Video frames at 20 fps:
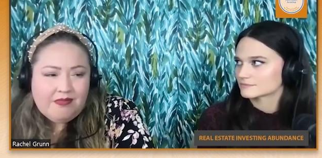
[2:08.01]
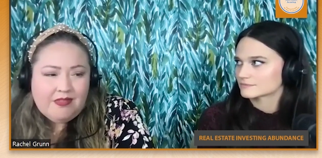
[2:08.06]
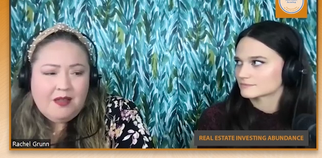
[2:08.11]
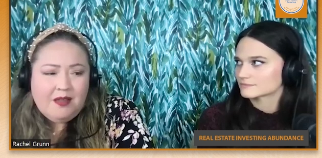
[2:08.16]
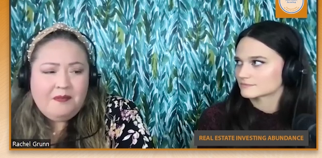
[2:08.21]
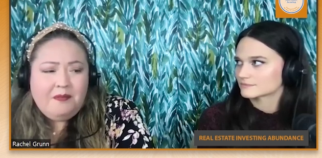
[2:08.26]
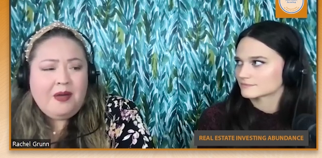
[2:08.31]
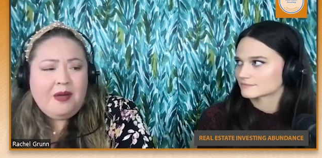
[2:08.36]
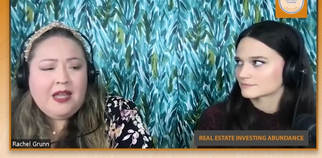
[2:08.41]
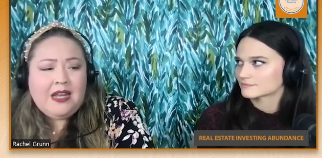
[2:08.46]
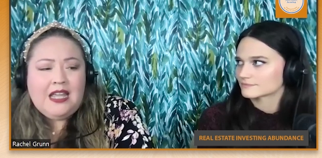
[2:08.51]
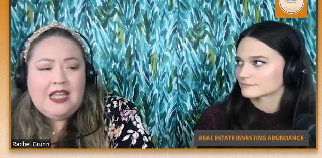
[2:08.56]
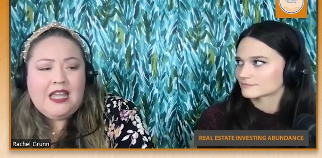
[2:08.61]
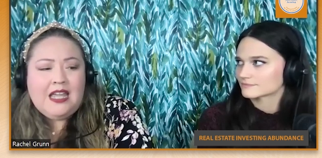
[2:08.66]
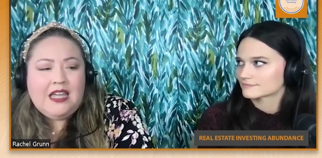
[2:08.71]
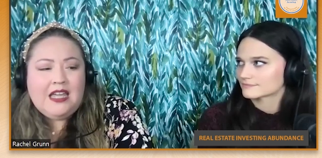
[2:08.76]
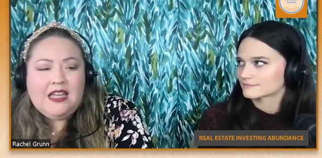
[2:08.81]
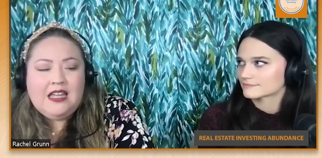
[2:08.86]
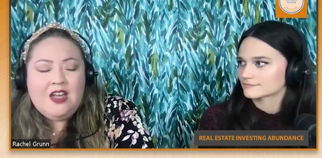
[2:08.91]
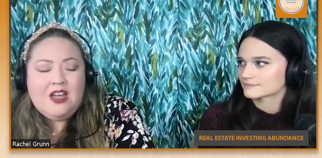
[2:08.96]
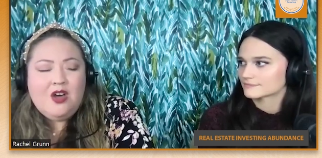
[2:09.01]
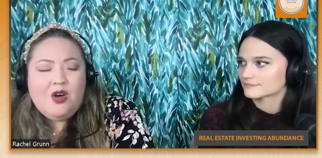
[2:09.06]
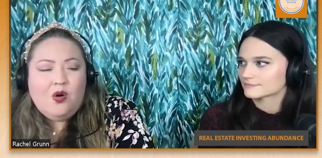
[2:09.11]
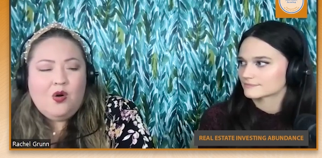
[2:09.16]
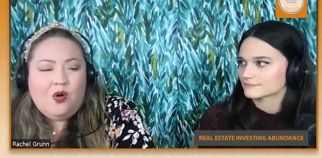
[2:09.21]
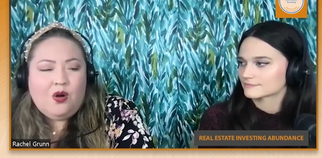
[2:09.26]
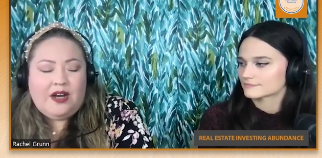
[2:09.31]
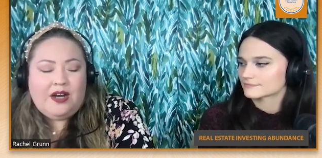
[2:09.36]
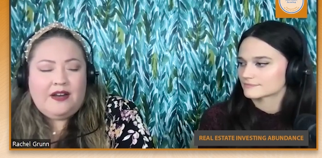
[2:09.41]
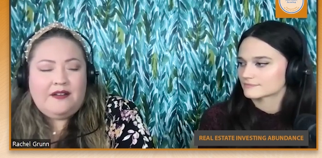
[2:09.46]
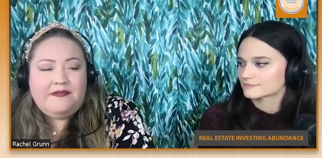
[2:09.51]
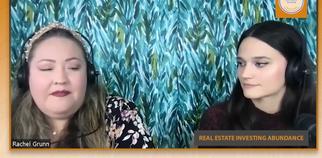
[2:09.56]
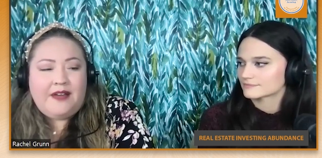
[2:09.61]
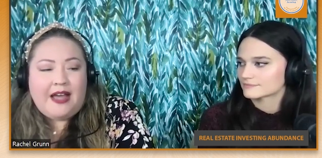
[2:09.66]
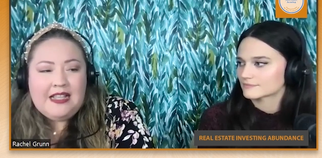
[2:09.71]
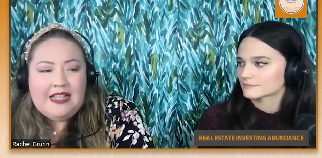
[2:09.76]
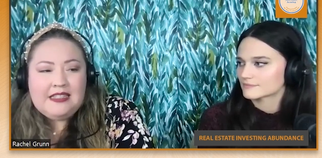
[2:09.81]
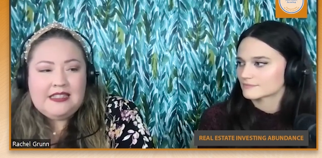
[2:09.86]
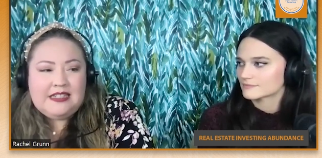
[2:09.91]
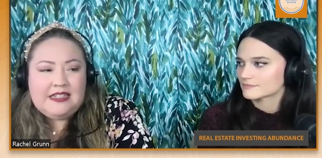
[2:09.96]
Speaker 1: money or
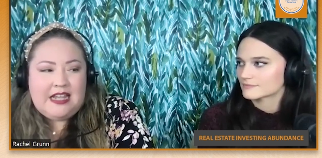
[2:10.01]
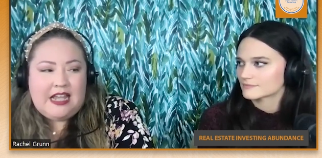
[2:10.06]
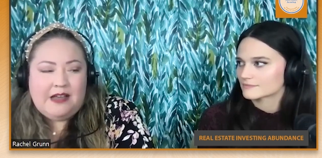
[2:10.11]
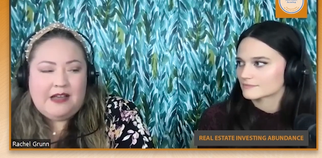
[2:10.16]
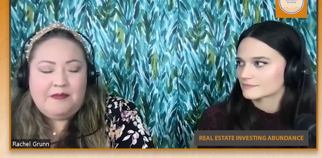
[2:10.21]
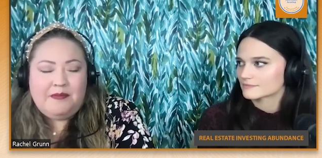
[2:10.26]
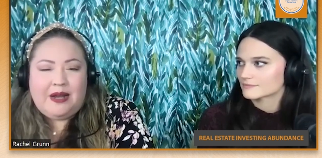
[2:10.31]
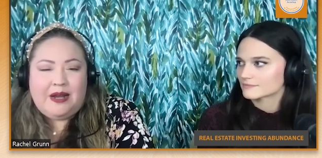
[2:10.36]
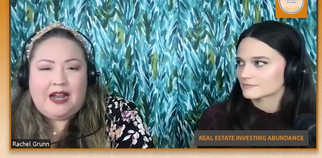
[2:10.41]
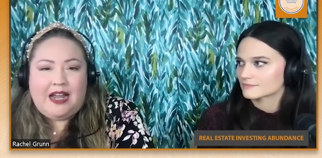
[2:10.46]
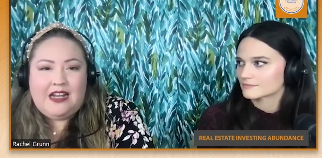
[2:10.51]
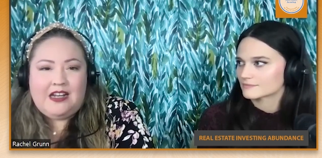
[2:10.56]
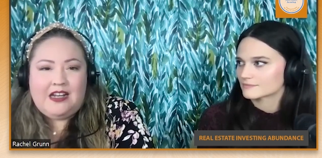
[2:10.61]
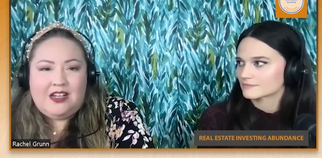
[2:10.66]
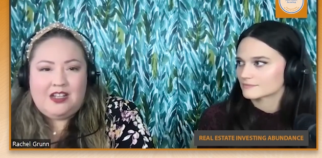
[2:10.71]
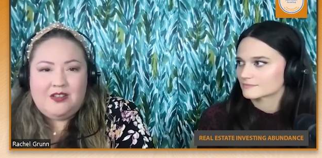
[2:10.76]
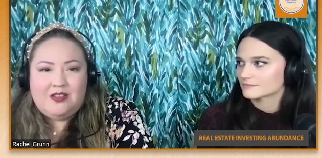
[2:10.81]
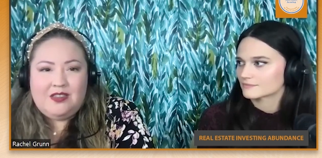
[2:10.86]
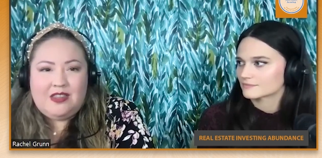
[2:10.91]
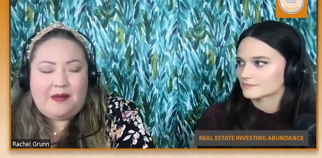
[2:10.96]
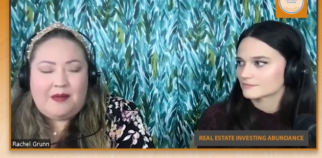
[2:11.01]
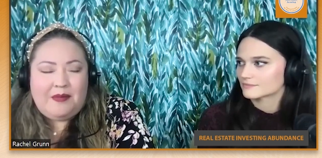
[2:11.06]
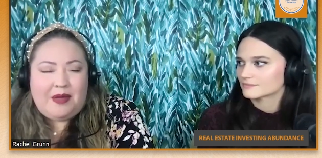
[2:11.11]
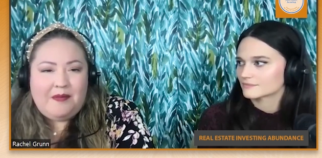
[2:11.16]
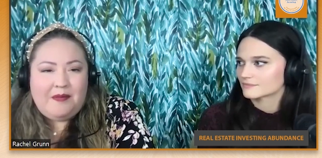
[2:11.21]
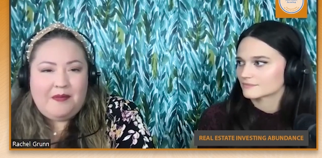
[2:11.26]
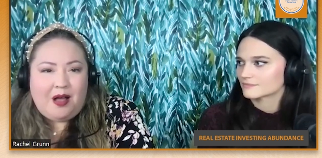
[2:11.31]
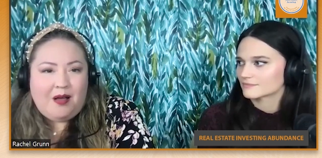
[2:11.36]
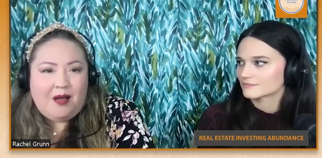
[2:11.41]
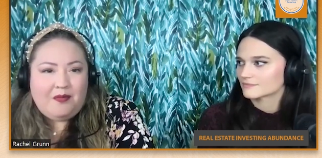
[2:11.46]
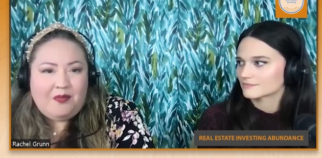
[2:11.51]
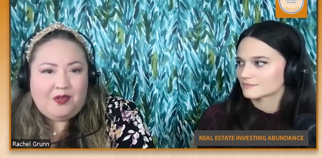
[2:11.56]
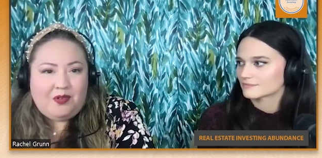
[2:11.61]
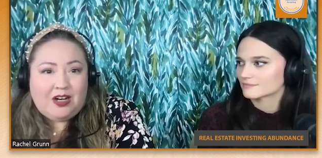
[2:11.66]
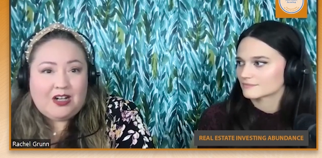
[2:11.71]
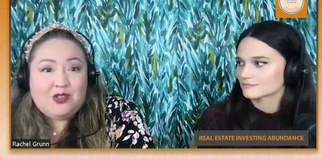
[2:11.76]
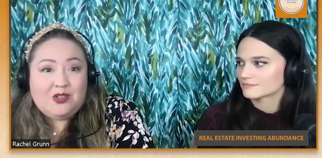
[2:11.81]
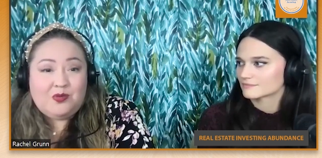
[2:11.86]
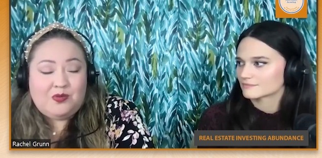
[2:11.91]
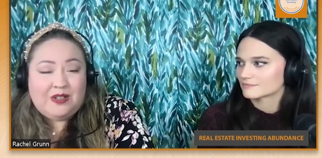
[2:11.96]
investing, but I knew that my mom
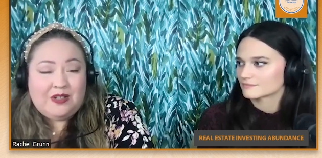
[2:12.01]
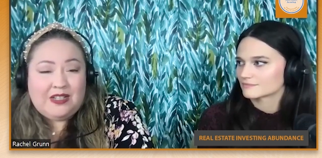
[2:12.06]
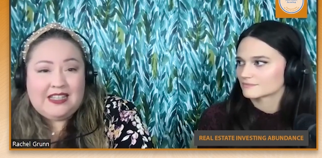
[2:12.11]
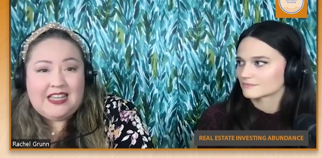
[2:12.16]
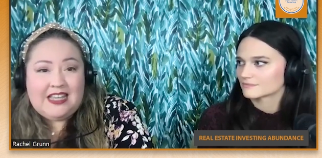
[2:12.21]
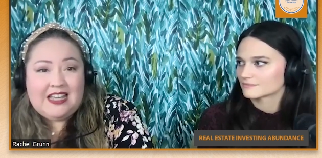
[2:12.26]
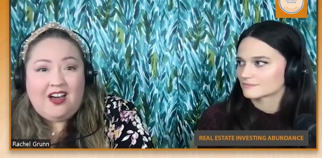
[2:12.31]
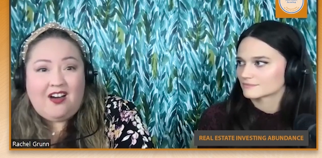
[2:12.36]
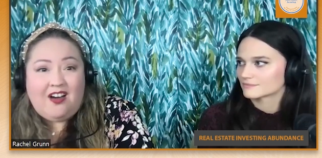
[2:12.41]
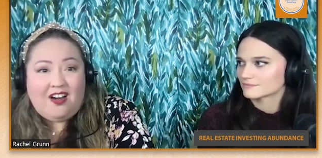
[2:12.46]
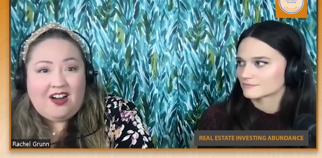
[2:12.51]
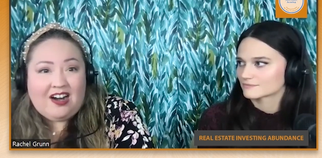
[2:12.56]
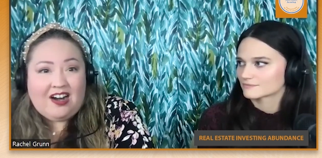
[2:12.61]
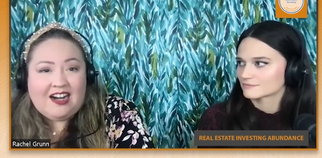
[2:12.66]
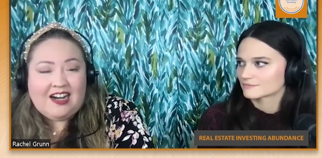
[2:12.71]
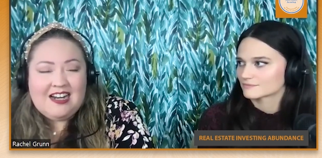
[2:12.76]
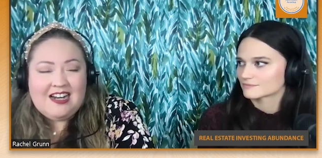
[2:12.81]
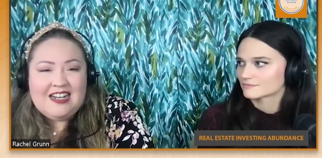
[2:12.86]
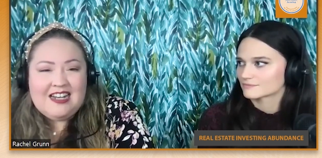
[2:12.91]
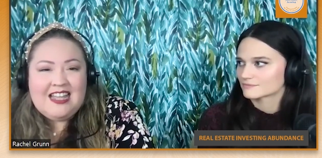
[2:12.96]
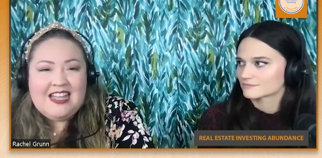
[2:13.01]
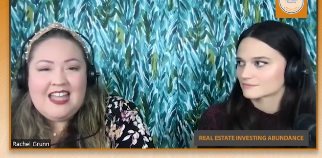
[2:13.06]
worked really hard